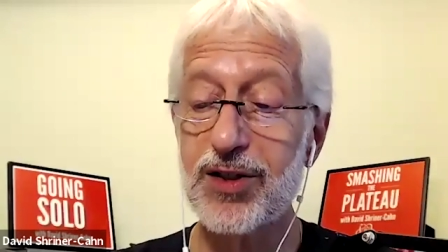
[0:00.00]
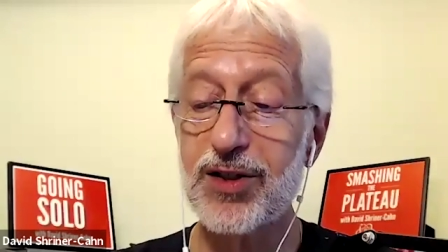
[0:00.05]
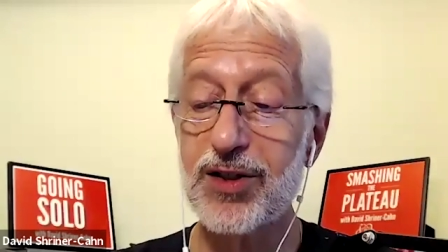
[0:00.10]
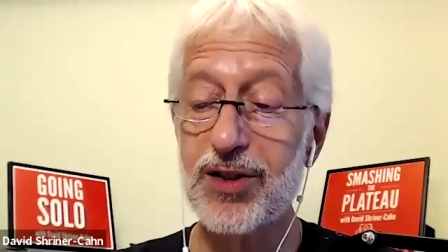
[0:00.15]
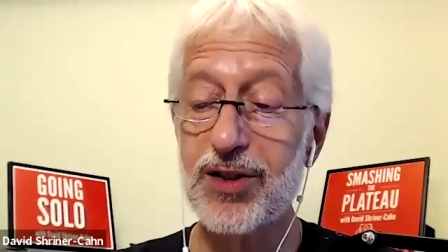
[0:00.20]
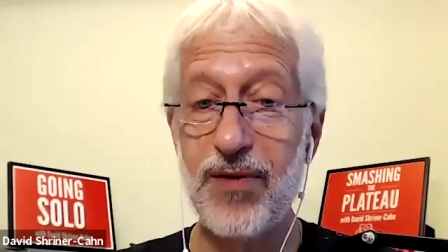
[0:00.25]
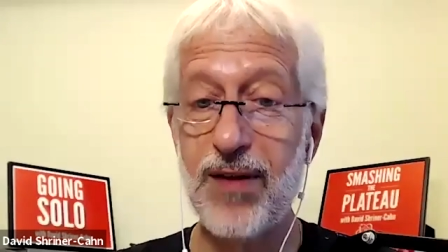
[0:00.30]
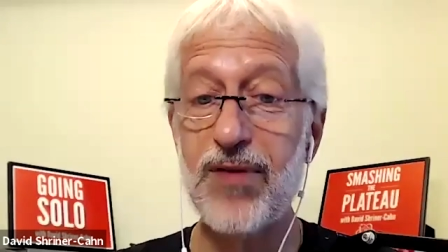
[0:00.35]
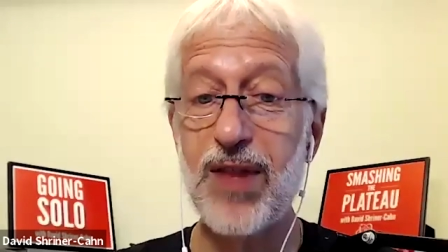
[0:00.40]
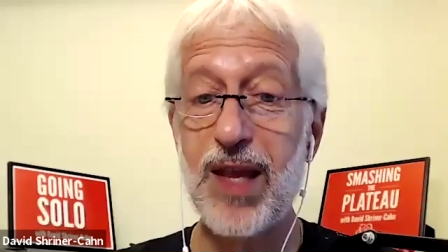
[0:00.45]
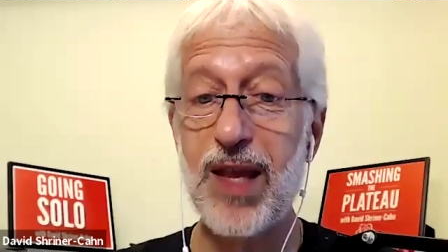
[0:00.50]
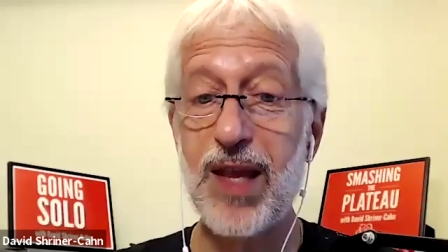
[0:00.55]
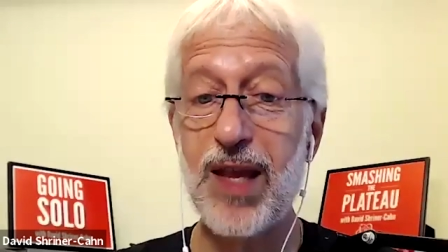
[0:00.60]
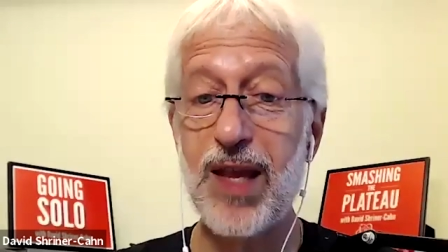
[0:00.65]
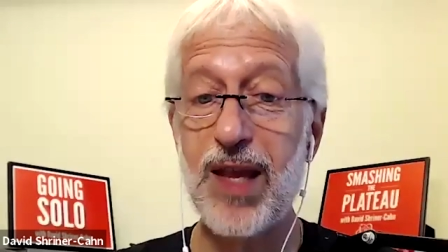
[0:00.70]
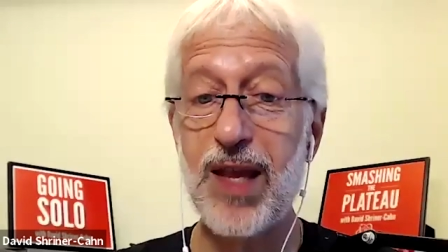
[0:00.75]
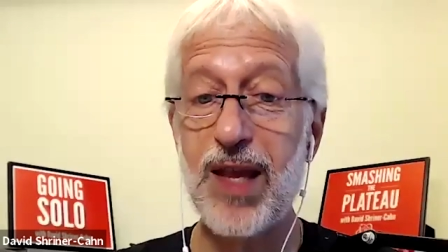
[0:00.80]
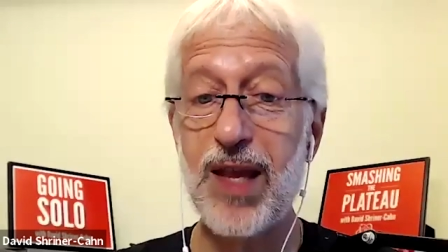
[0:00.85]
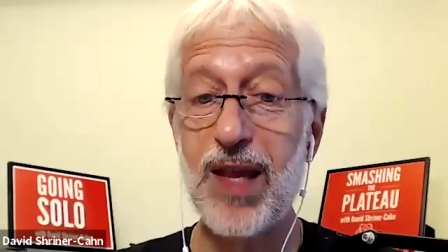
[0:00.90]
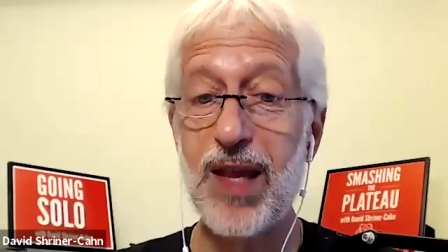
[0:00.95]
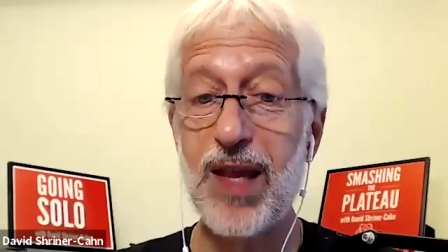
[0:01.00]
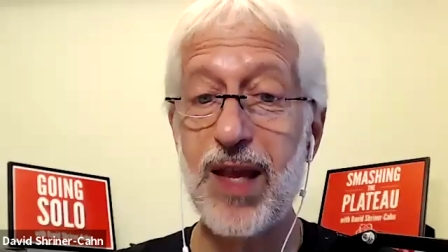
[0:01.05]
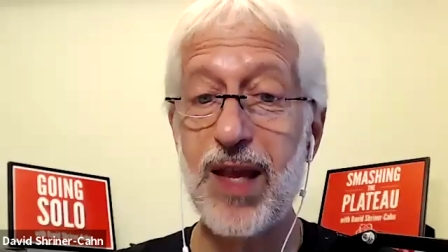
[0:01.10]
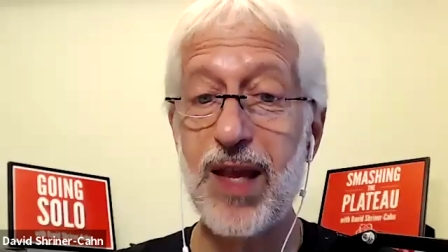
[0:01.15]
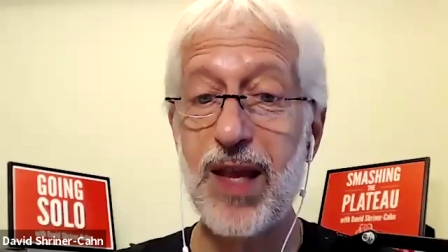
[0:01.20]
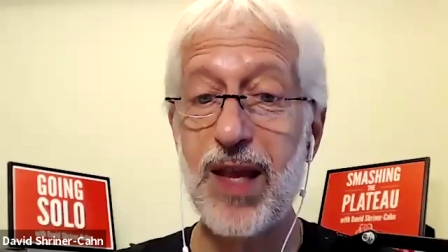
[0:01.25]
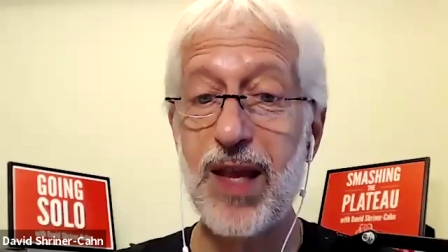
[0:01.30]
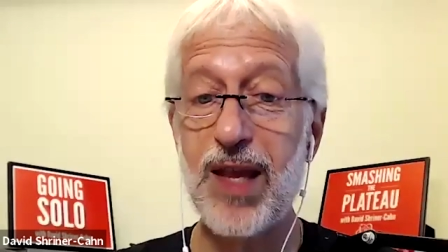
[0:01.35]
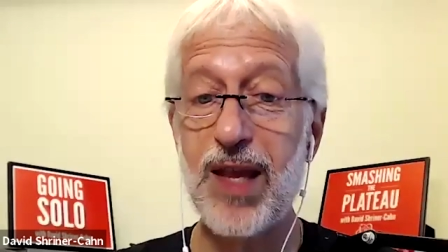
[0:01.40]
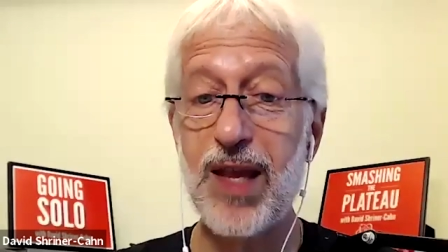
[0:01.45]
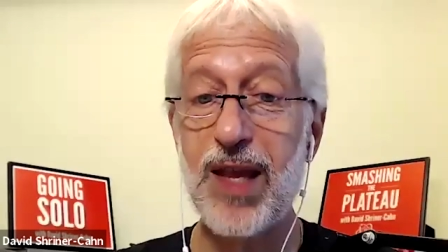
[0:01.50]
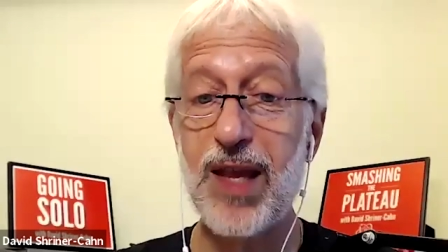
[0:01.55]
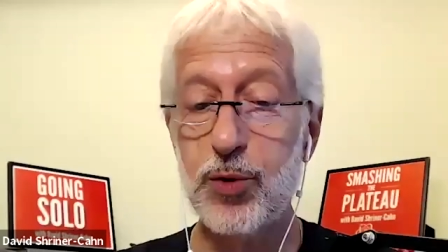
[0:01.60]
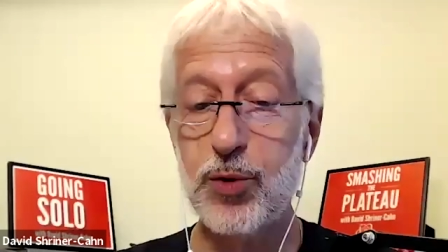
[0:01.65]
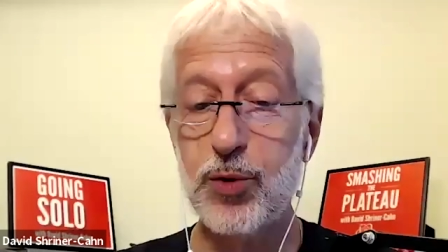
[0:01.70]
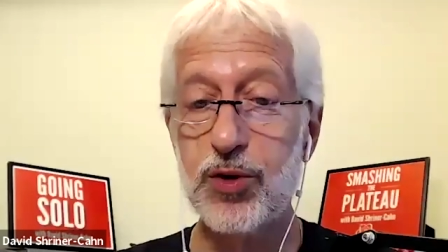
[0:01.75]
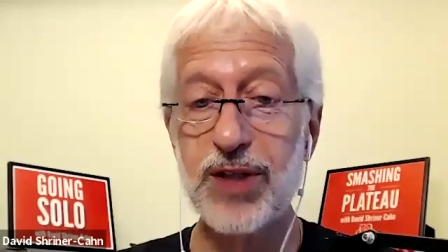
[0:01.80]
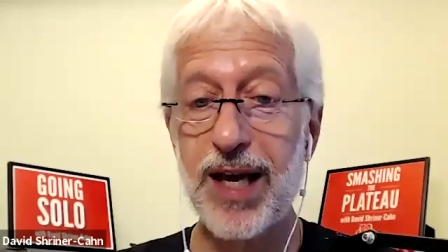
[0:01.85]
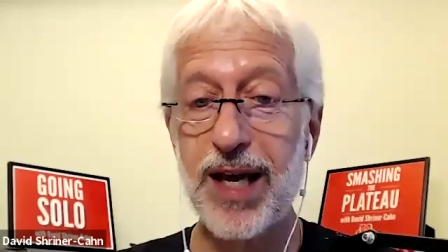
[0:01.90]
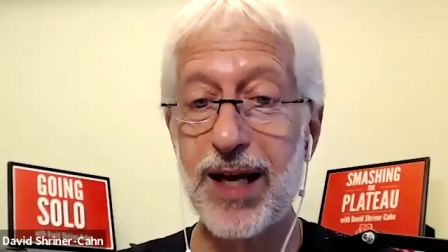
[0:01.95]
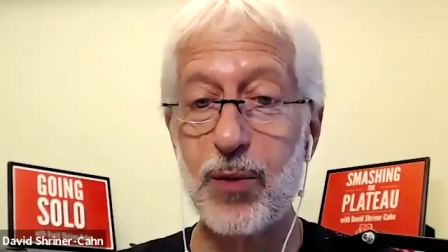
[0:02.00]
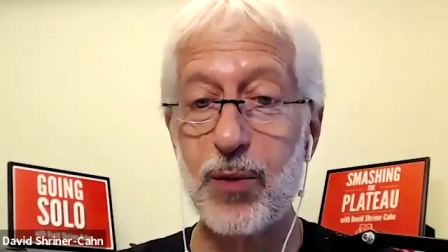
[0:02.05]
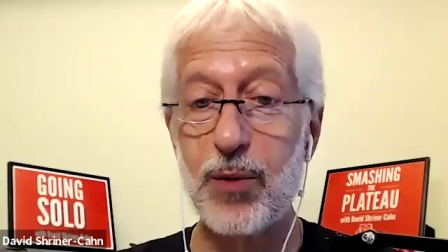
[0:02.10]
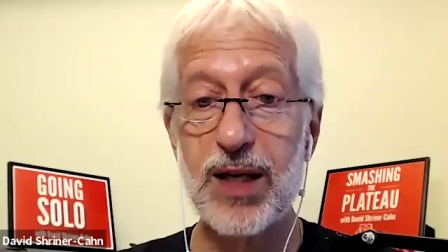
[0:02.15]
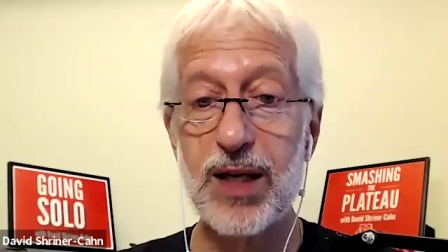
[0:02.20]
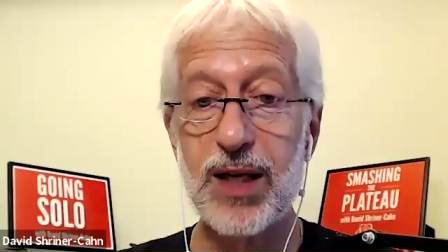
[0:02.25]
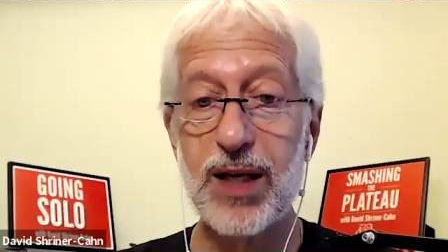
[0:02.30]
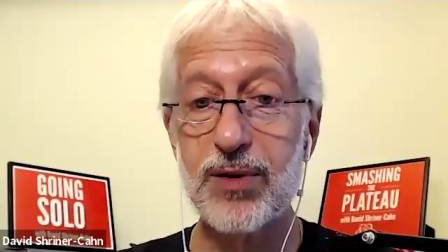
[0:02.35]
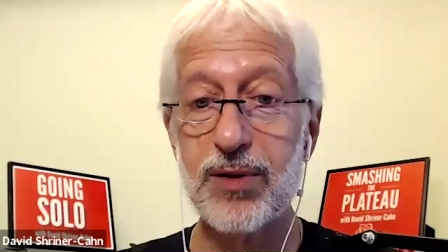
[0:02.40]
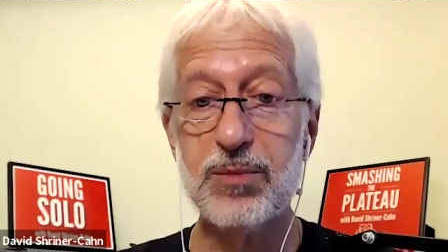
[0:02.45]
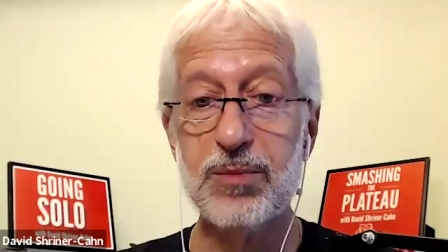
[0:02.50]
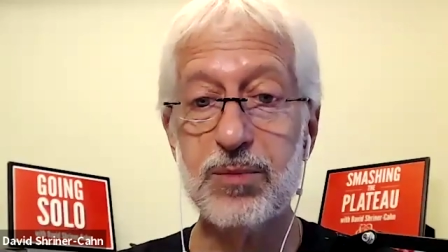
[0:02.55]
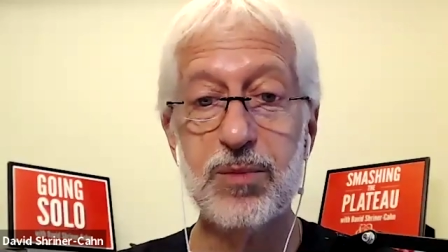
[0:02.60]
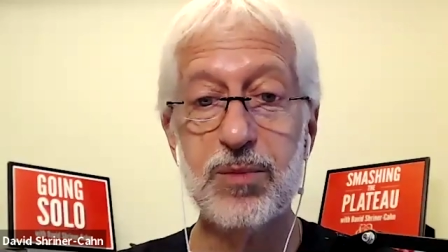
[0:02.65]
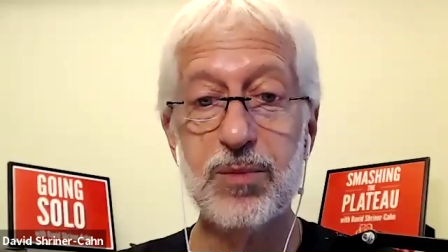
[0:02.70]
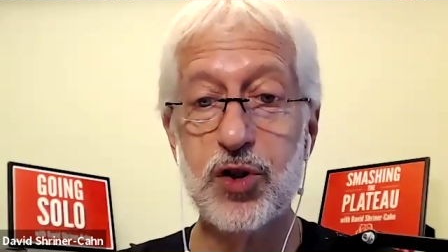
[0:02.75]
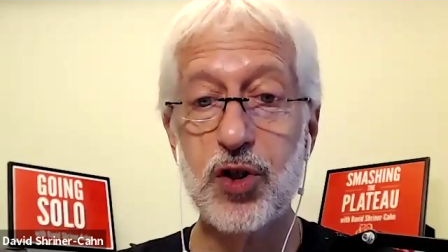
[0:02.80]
if they've never, you know, like clueless, how do I even